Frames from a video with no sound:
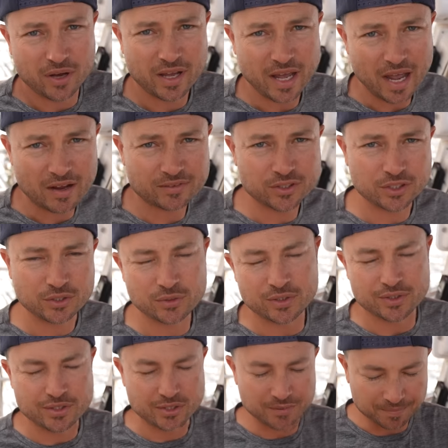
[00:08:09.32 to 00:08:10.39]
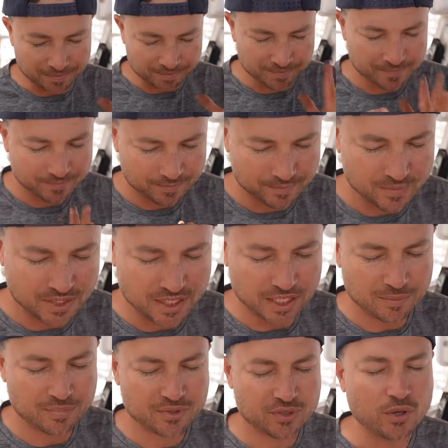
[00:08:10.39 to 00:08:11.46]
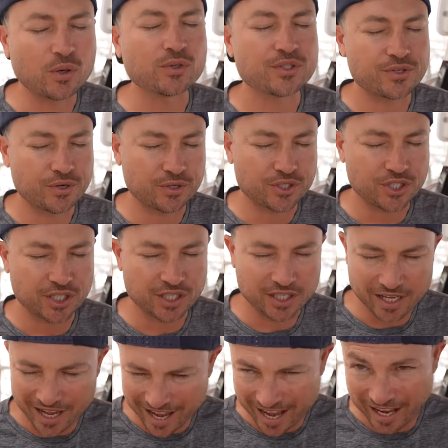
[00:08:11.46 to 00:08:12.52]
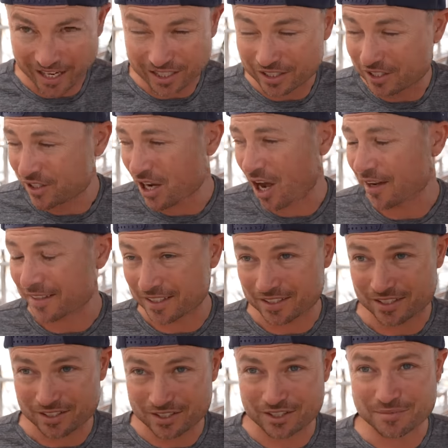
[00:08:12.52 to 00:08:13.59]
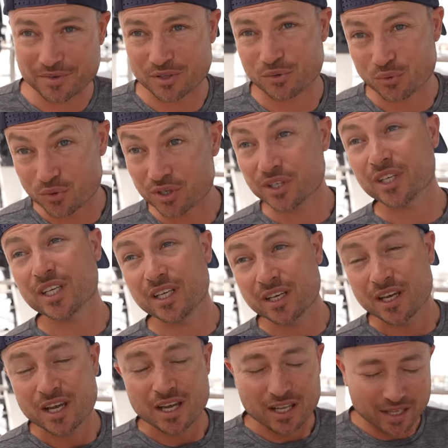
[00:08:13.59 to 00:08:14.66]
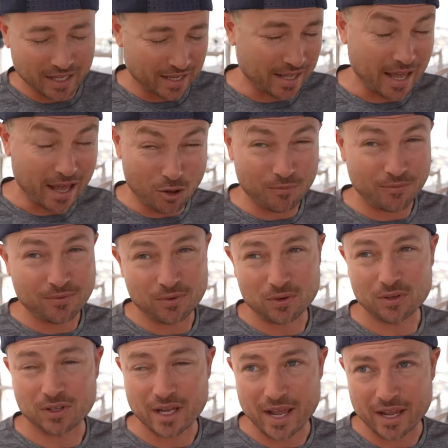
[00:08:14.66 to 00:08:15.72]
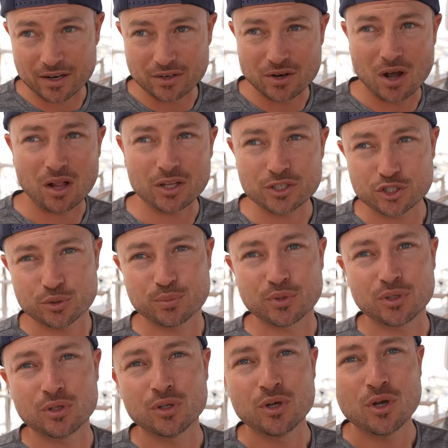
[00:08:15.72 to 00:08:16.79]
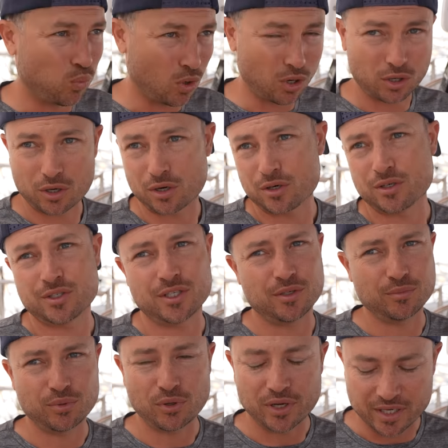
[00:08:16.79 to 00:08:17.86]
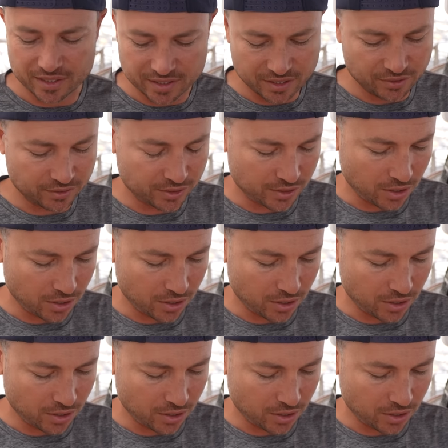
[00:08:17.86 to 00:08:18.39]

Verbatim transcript: after doing some deep soul searching and talking to some of the really like helpful and knowledgeable workers and employees here at the